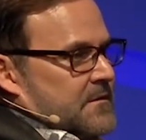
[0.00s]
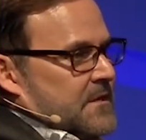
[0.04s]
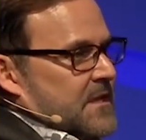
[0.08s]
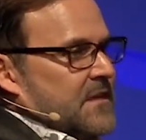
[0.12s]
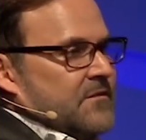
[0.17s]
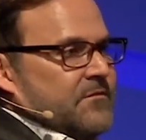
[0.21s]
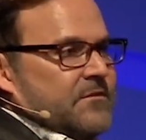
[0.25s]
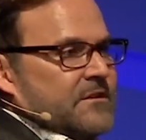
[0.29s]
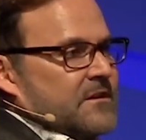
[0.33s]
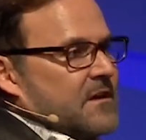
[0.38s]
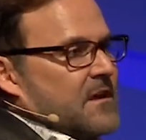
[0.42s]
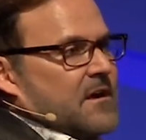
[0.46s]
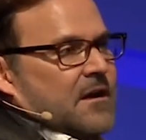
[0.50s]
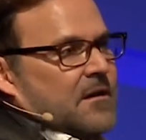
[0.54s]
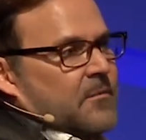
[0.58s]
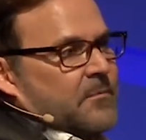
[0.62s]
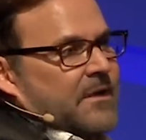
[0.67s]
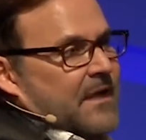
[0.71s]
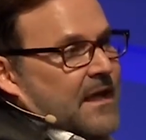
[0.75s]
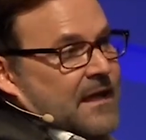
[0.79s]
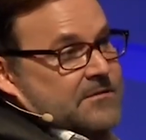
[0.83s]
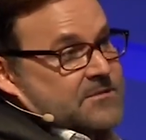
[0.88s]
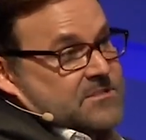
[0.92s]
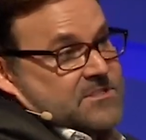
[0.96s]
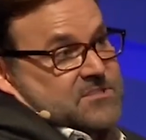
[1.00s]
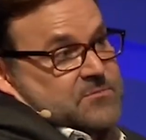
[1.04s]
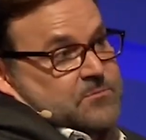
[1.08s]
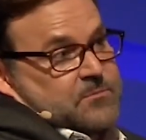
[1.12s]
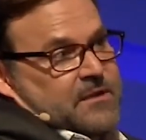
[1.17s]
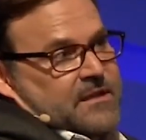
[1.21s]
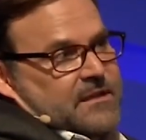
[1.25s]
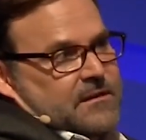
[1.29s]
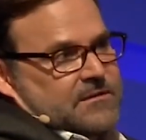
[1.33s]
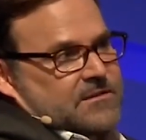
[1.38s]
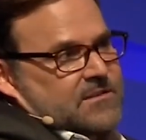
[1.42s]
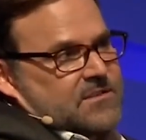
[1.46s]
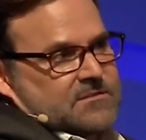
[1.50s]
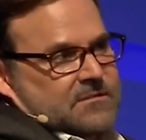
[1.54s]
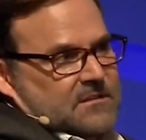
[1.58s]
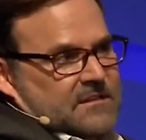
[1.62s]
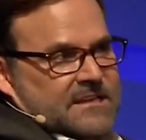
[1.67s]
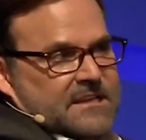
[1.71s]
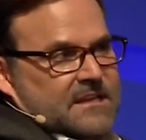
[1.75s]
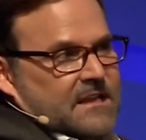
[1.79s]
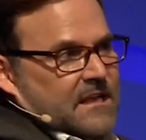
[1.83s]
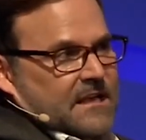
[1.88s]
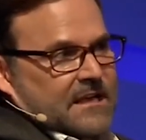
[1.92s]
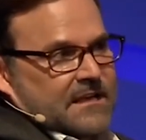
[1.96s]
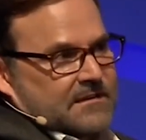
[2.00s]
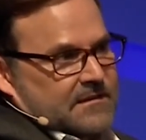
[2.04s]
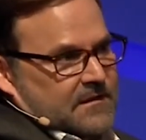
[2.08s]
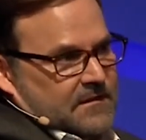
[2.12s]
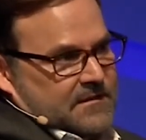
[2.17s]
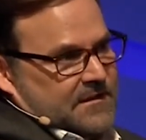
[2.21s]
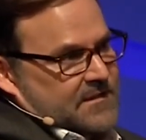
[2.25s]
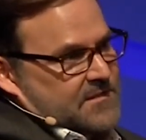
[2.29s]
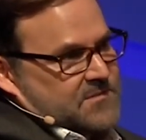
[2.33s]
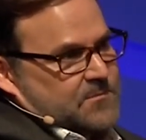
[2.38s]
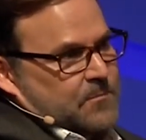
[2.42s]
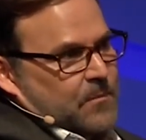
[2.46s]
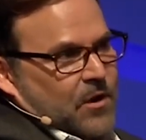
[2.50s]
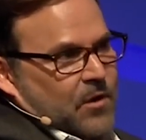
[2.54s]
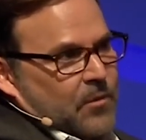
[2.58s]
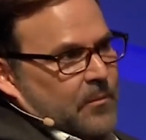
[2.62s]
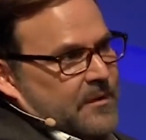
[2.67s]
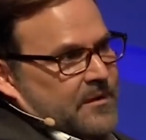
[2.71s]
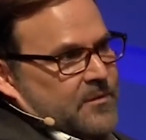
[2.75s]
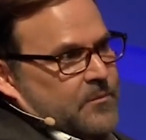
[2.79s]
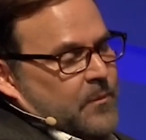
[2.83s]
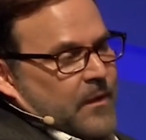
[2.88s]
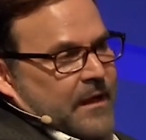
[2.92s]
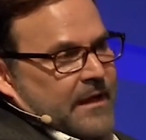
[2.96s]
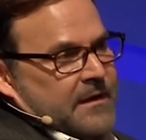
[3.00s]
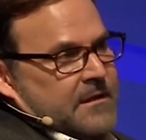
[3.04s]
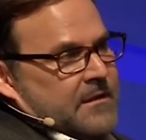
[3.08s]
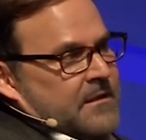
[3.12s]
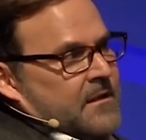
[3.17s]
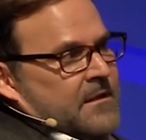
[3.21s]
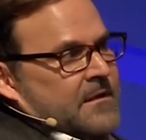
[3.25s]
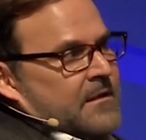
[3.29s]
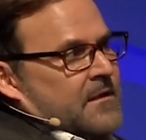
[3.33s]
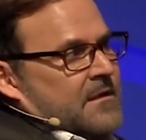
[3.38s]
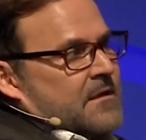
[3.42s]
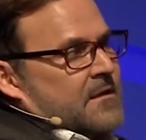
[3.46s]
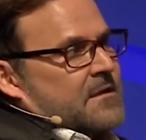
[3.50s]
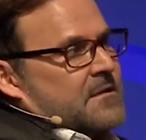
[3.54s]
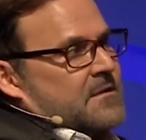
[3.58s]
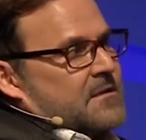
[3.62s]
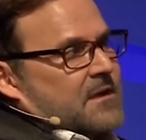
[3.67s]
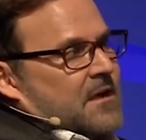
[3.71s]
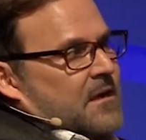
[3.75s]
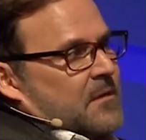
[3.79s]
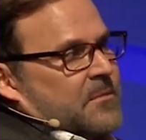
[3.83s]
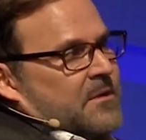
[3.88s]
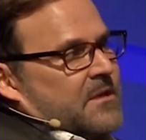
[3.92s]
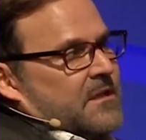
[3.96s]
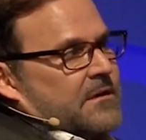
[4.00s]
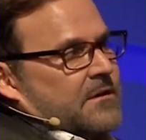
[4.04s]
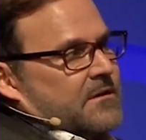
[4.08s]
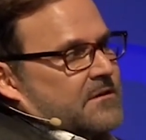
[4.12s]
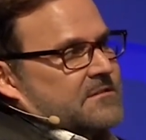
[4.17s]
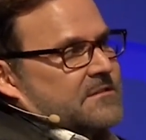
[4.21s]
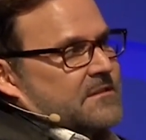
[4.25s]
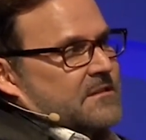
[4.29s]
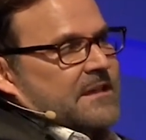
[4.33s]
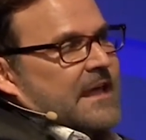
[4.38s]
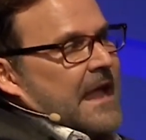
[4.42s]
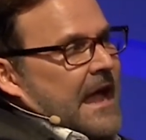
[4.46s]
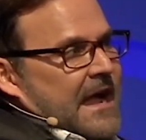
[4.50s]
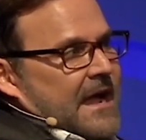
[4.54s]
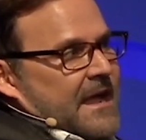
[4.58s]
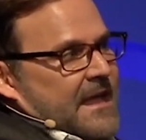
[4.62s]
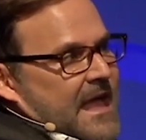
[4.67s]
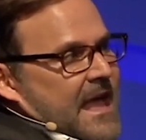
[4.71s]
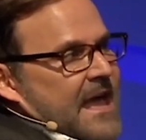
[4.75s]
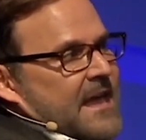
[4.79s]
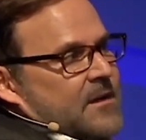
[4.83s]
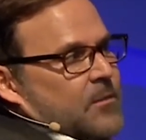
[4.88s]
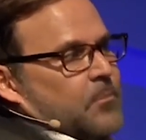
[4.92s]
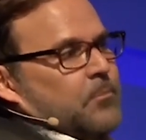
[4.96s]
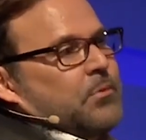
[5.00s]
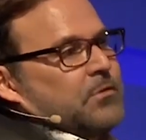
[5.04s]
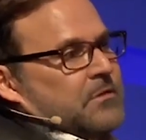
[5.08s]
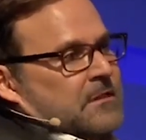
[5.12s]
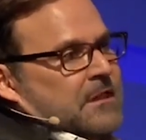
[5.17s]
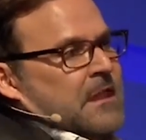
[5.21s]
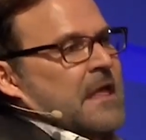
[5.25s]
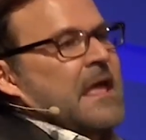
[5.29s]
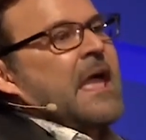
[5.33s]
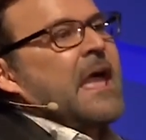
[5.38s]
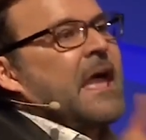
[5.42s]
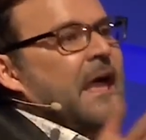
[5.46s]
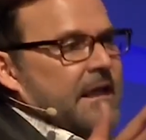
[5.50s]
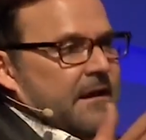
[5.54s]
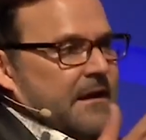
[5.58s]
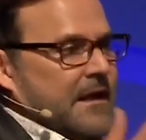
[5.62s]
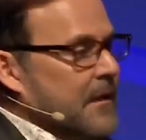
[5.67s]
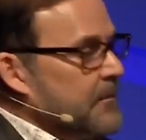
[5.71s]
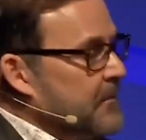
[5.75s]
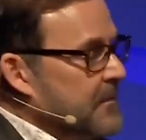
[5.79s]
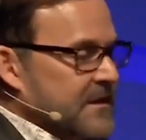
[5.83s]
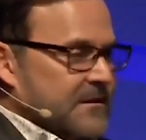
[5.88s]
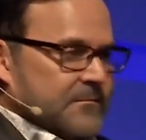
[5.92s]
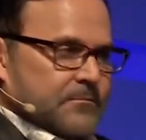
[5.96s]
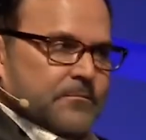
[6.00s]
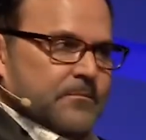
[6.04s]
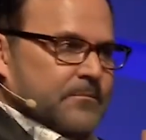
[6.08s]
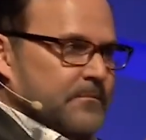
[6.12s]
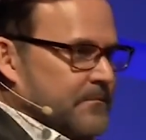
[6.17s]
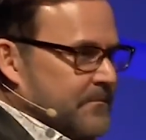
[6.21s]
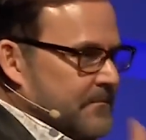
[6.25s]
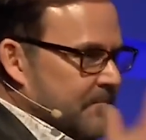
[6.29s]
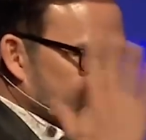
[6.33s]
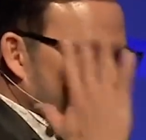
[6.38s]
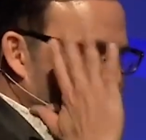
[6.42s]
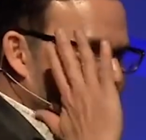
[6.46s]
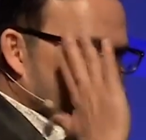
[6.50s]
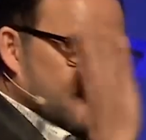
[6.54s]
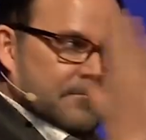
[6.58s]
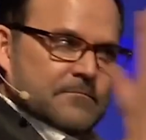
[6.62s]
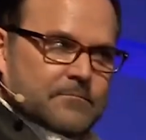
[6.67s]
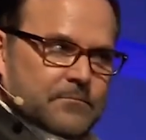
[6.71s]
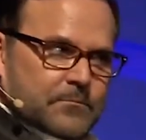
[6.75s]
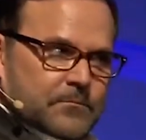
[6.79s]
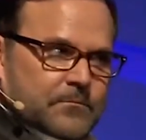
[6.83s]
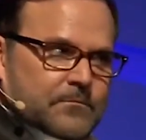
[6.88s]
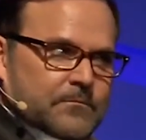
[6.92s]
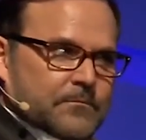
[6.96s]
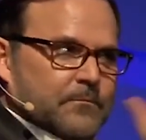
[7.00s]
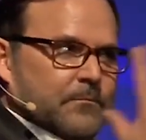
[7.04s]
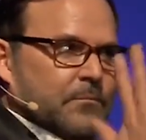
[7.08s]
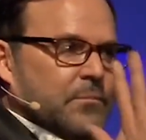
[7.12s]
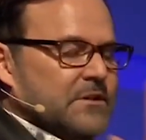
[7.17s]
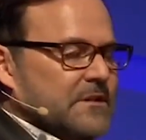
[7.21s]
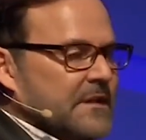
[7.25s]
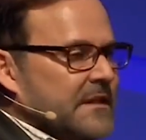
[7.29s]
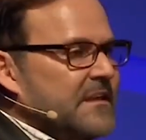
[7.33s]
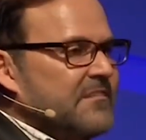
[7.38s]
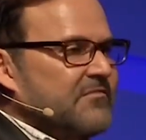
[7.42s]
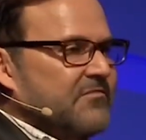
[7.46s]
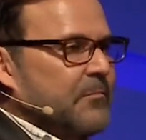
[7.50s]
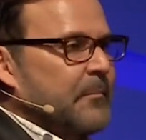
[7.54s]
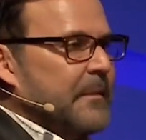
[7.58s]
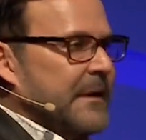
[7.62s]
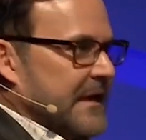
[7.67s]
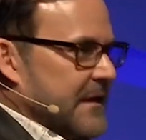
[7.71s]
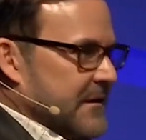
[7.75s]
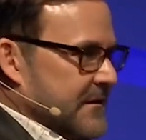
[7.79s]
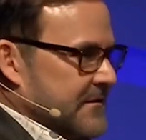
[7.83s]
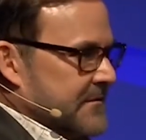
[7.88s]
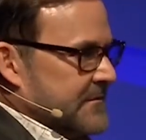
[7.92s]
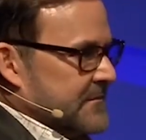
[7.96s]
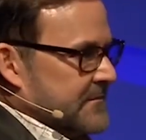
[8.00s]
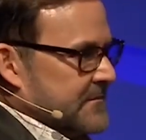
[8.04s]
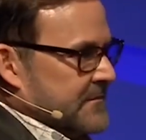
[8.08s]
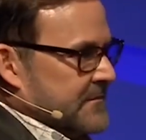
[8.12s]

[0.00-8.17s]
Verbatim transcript: Even coming, I'm just being, just leaning into this moment, but coming here today, I had a plan. I mean, believe me,